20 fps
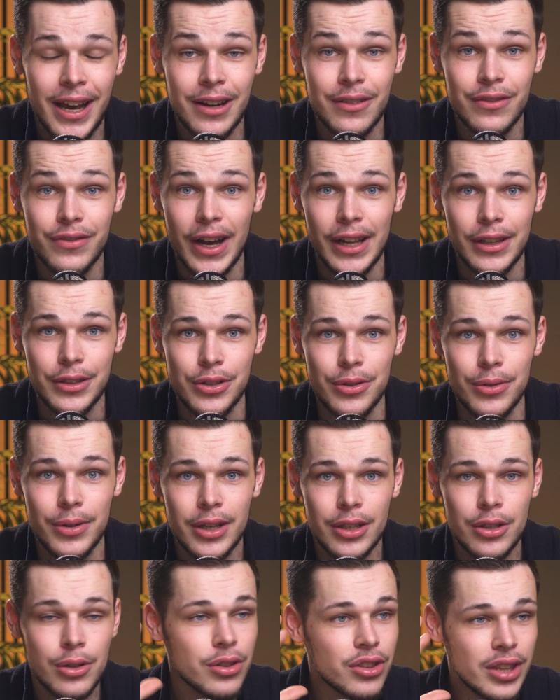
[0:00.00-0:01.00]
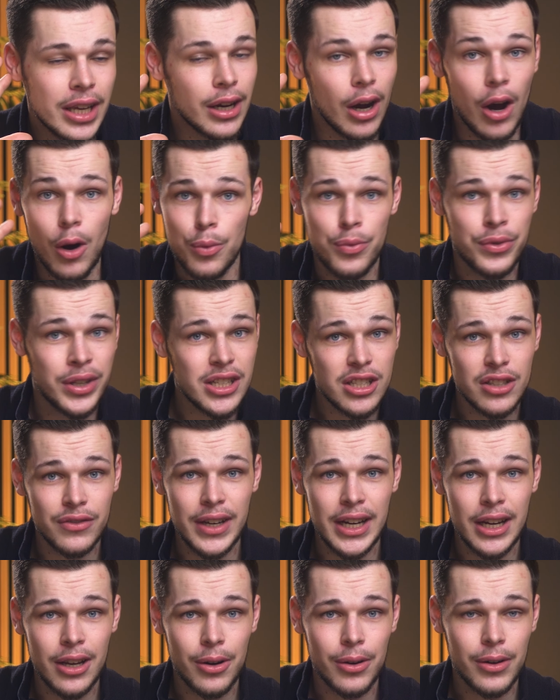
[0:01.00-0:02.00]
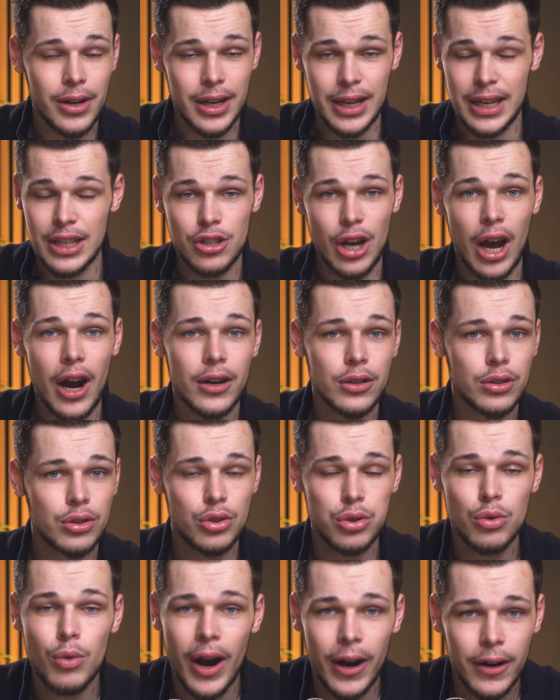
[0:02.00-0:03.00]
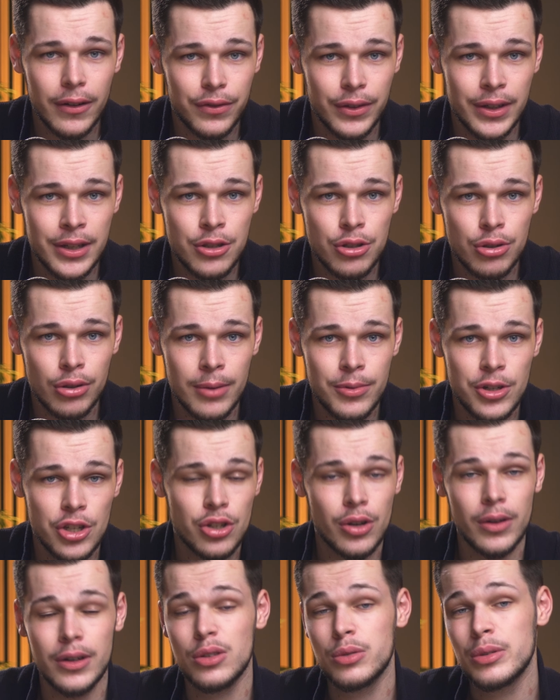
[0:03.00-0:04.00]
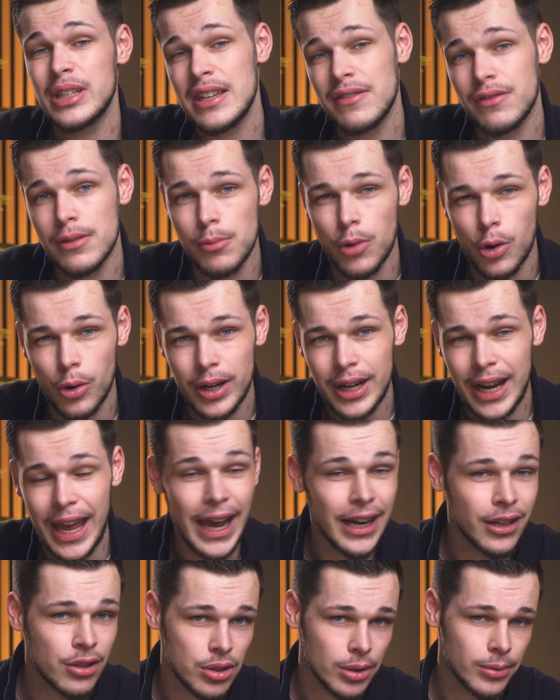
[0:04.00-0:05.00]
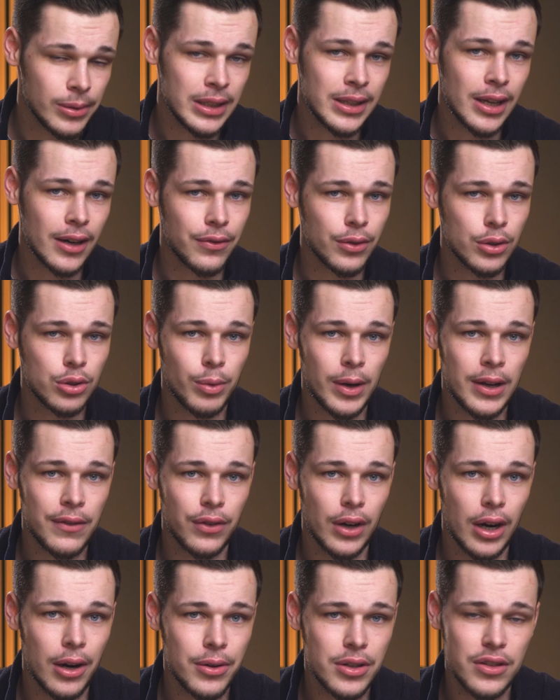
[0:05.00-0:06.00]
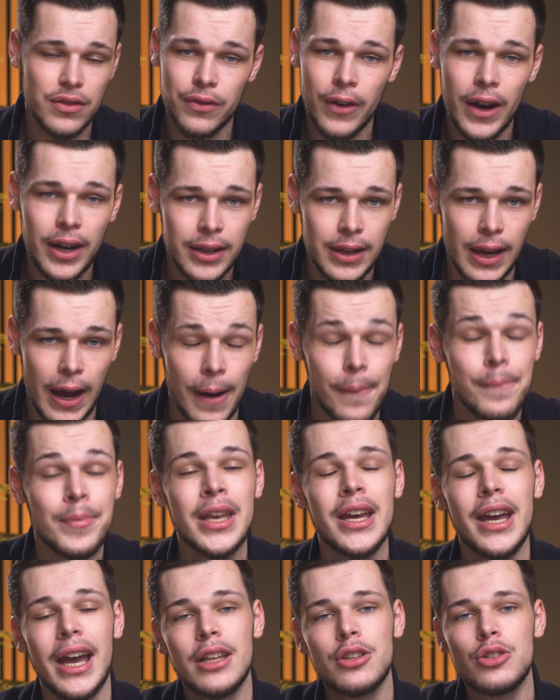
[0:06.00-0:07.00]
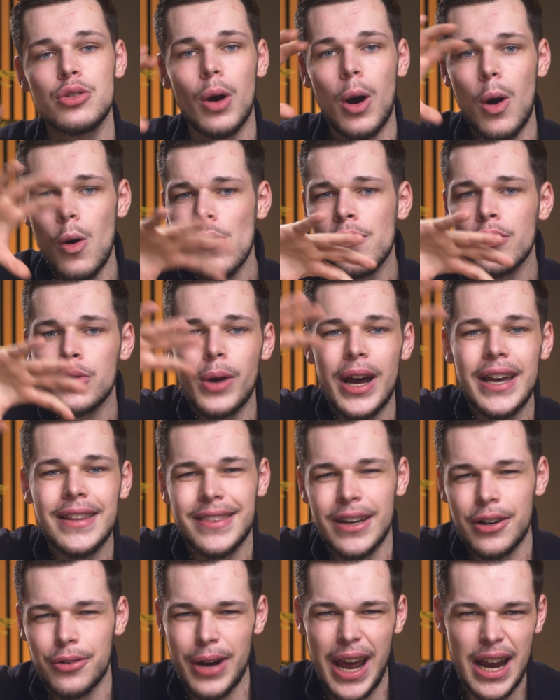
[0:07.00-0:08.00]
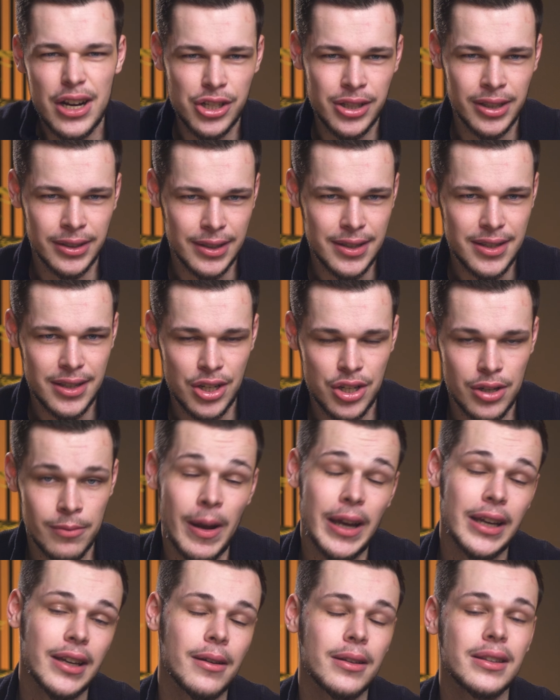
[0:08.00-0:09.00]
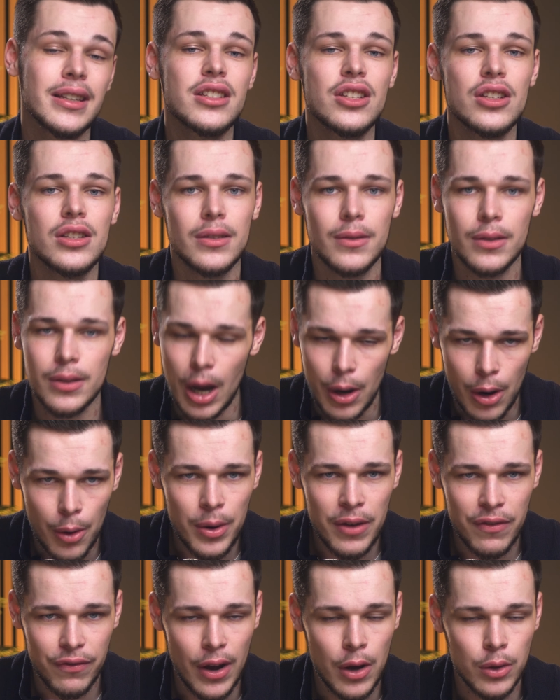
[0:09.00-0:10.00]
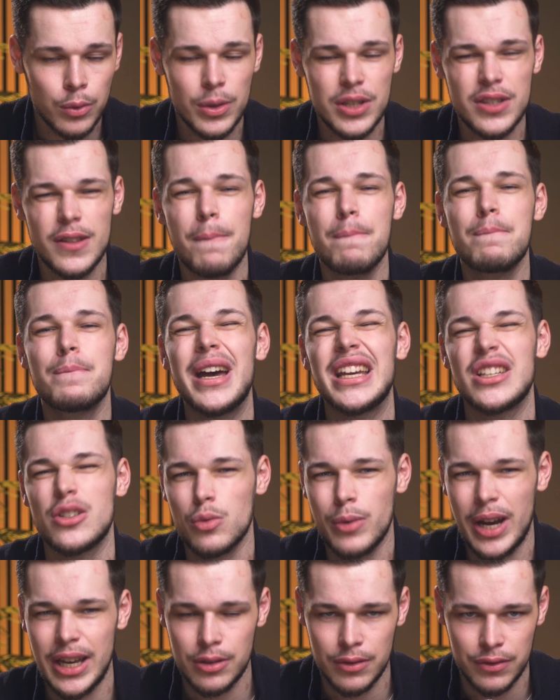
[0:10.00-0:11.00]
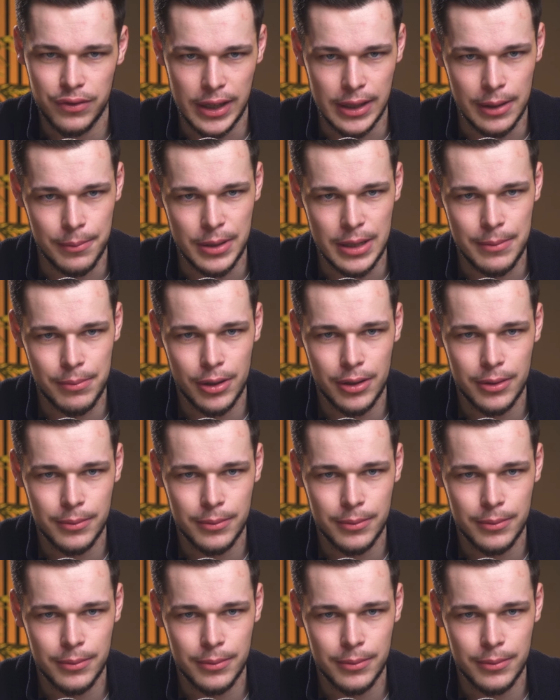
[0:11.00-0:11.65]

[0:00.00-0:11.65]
and value. You think, oh, this video, it's too hard for Instagram. She's going to do even more and it's only there for 24 hours. Fuck yeah. And you override their rational decision making. This is how we found was the best way to funnel people.